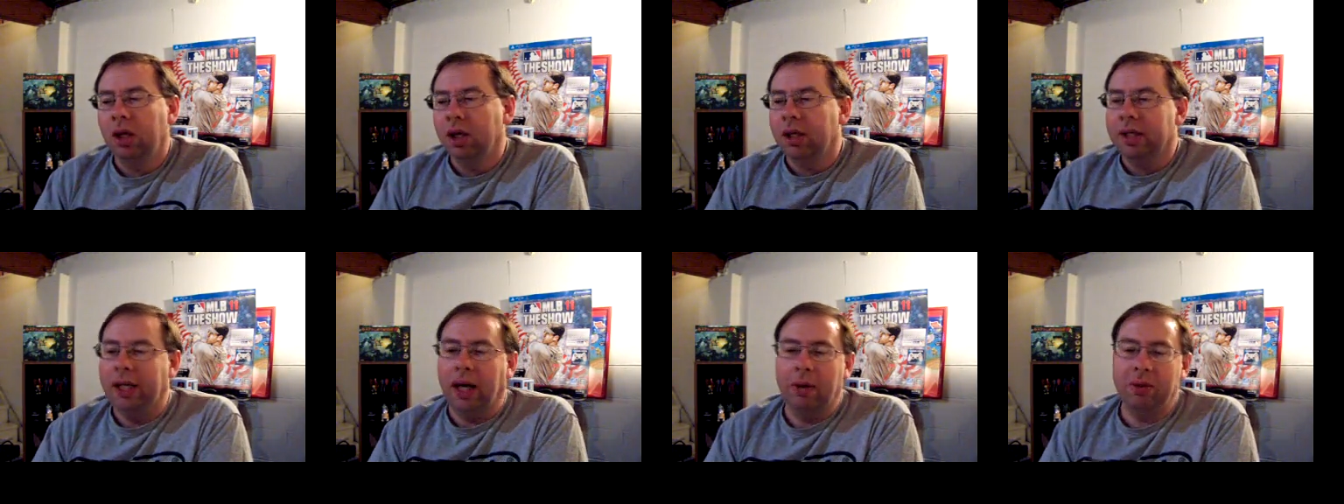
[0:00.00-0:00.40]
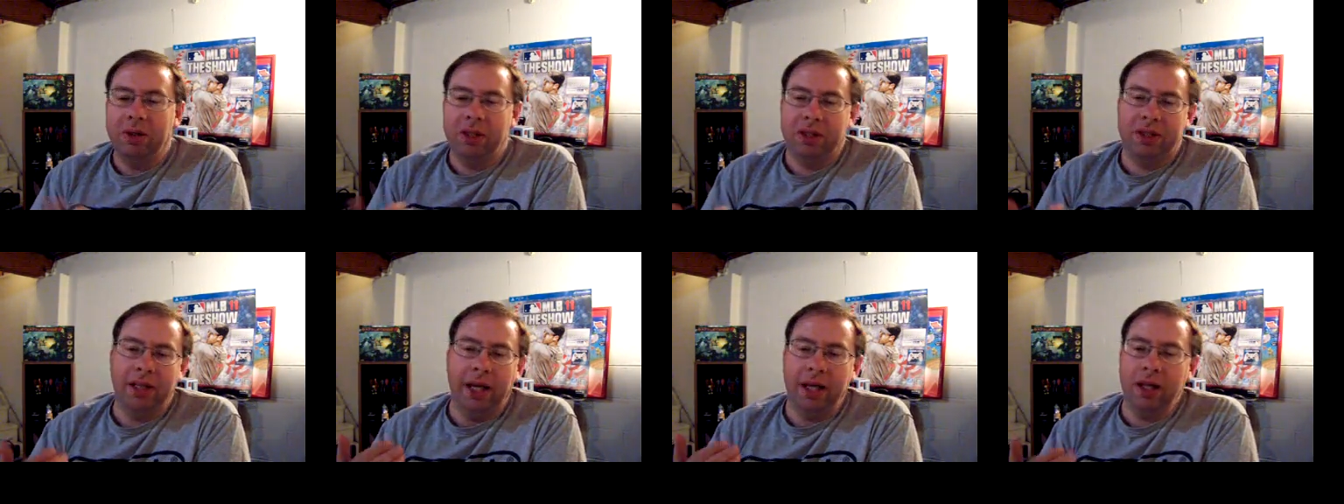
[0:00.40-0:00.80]
That way
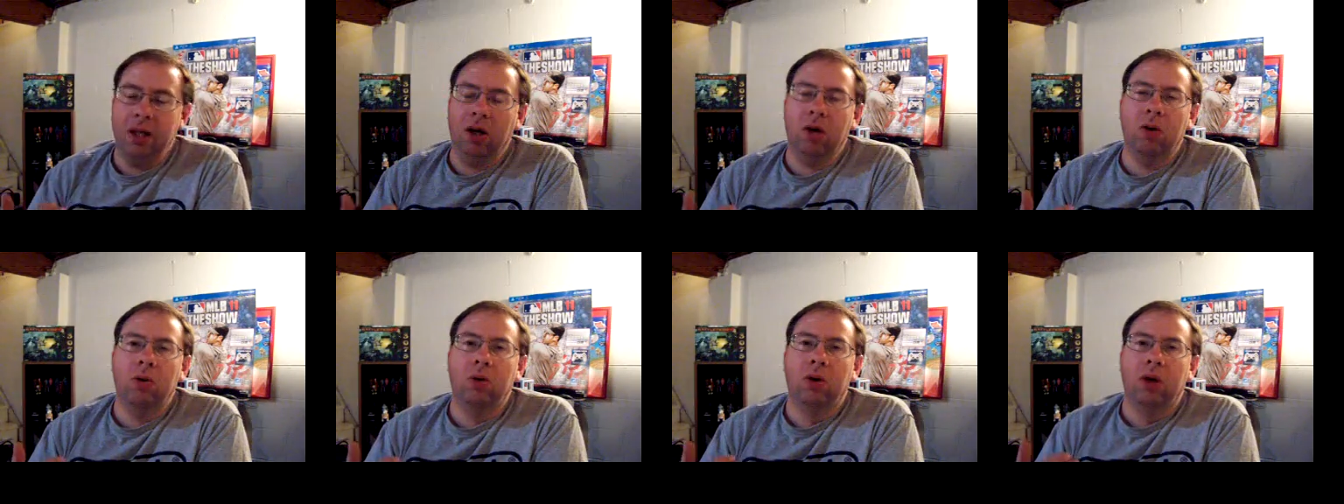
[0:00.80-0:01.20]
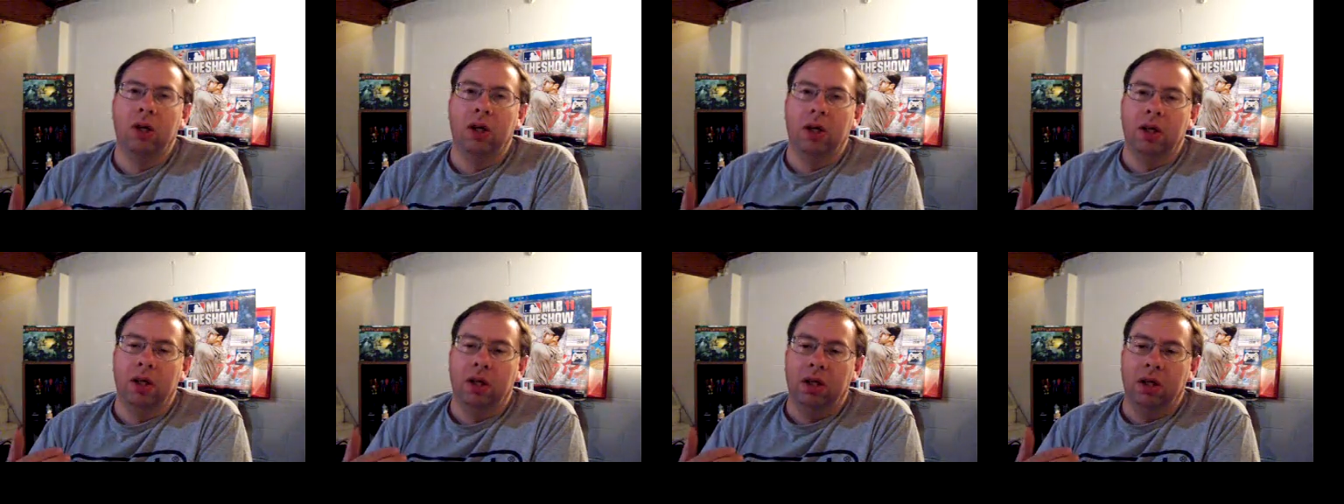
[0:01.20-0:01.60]
if
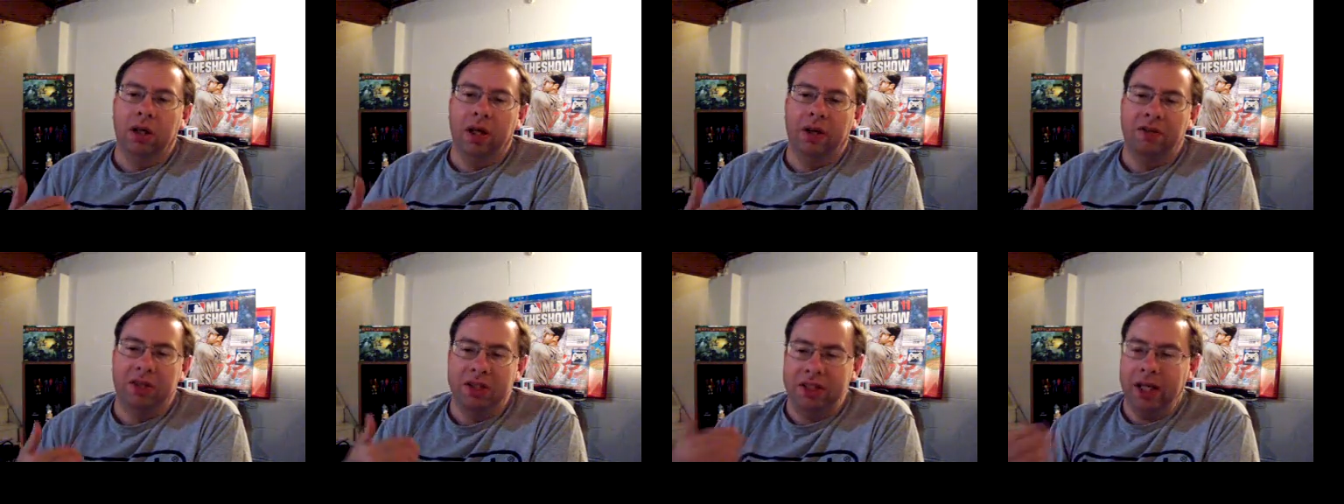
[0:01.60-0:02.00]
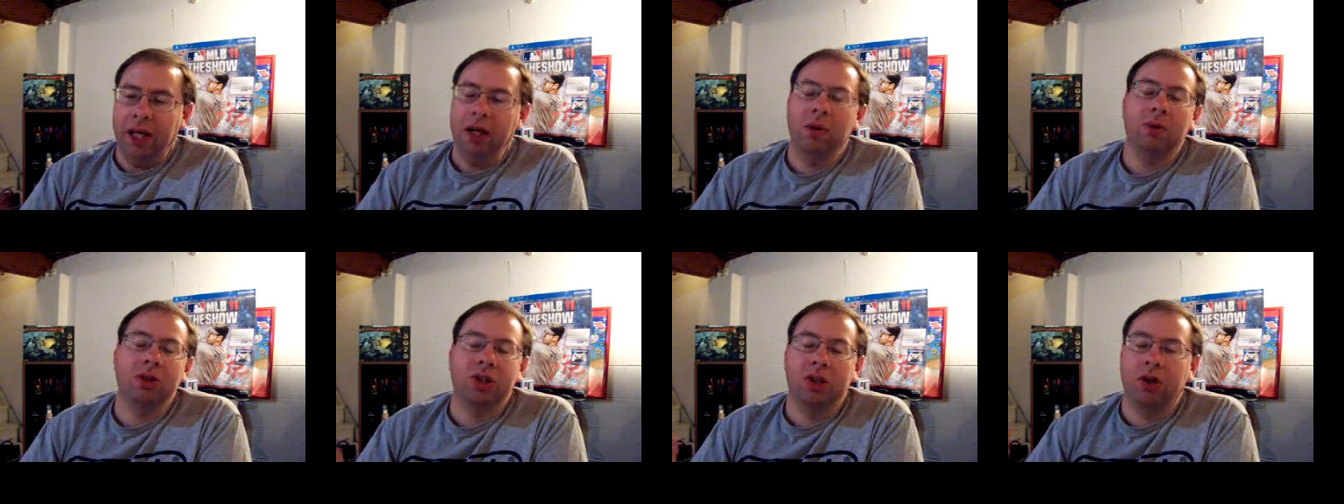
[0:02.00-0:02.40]

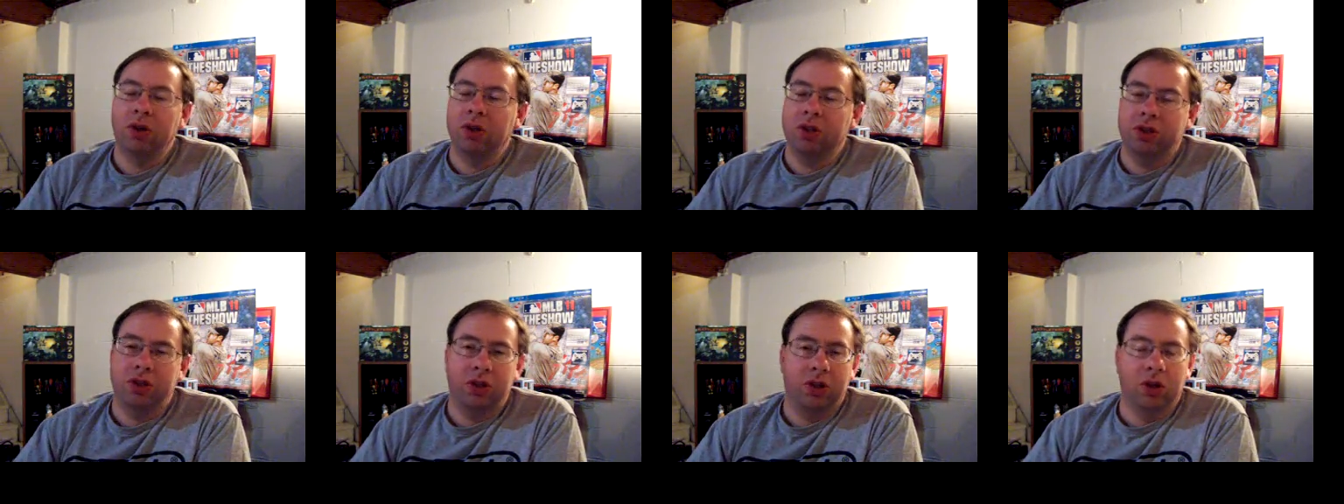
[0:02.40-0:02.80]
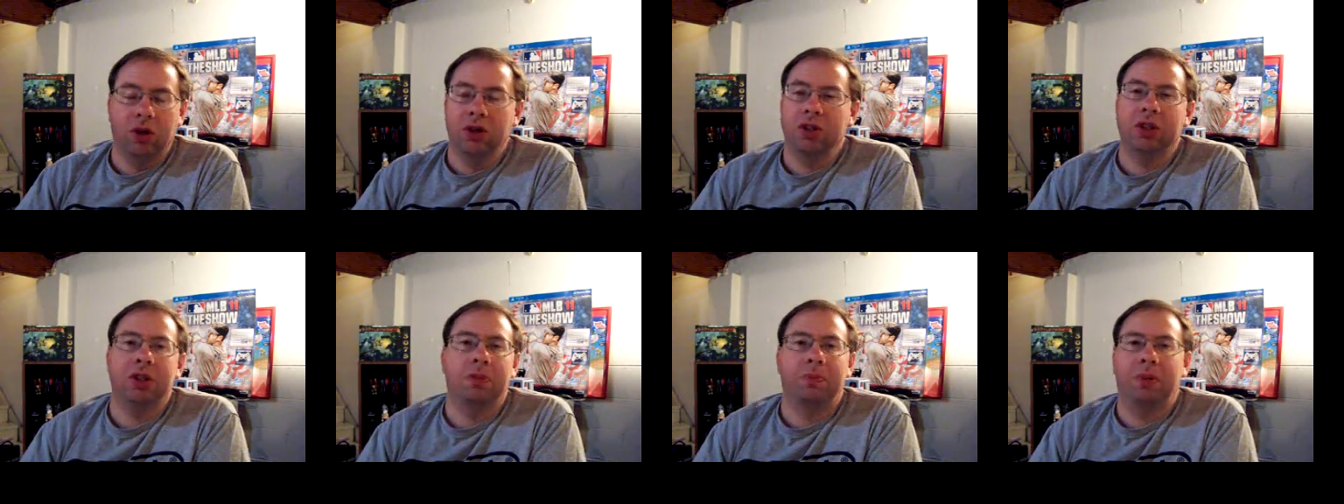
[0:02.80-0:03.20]
Nintendo was to go to
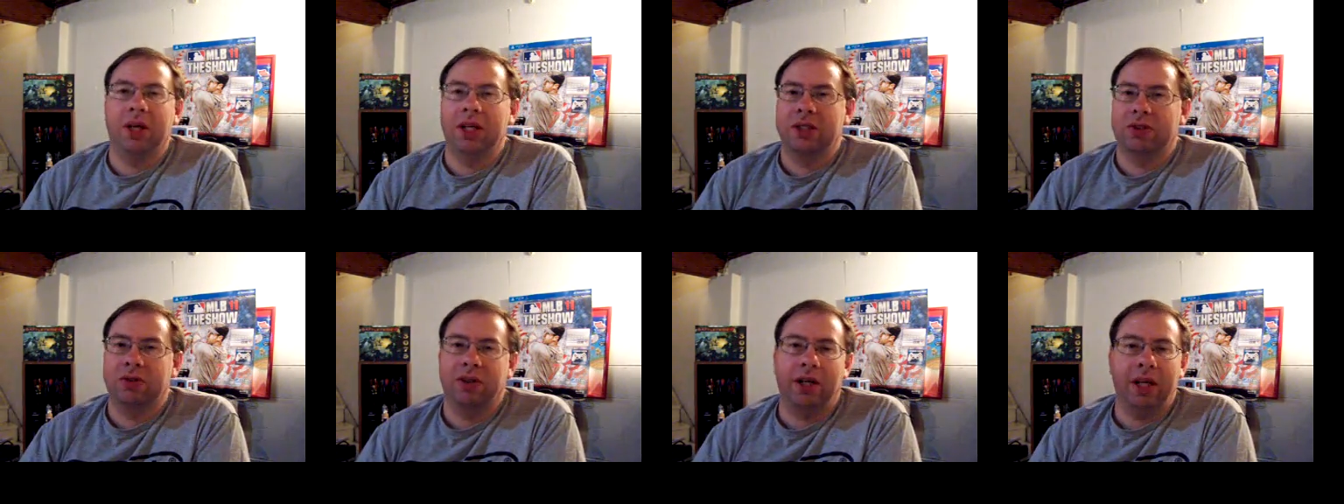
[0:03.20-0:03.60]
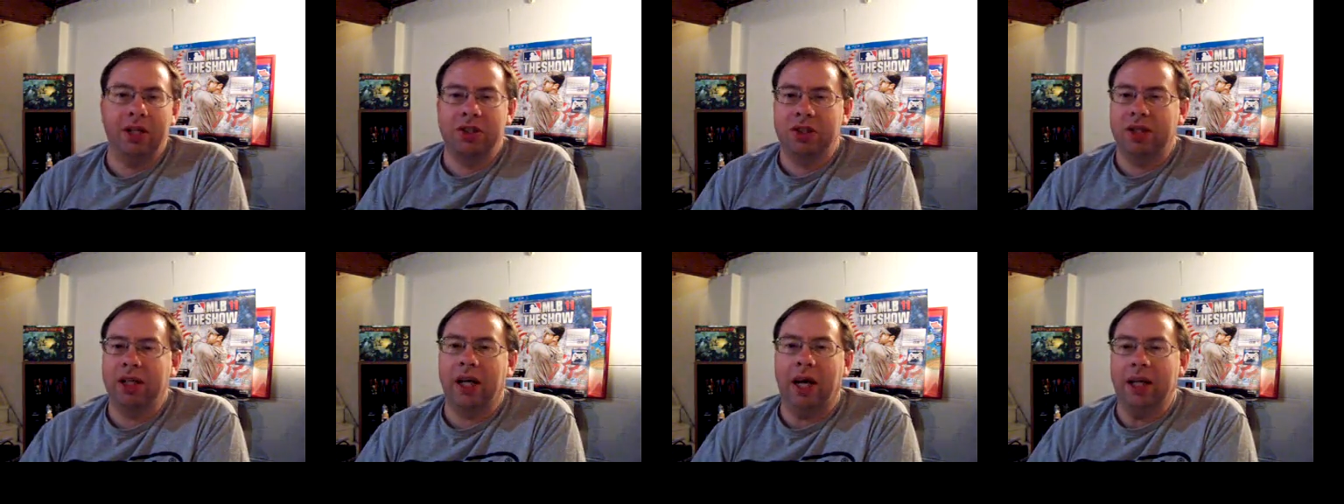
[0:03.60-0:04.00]
currently the PS3 in HD,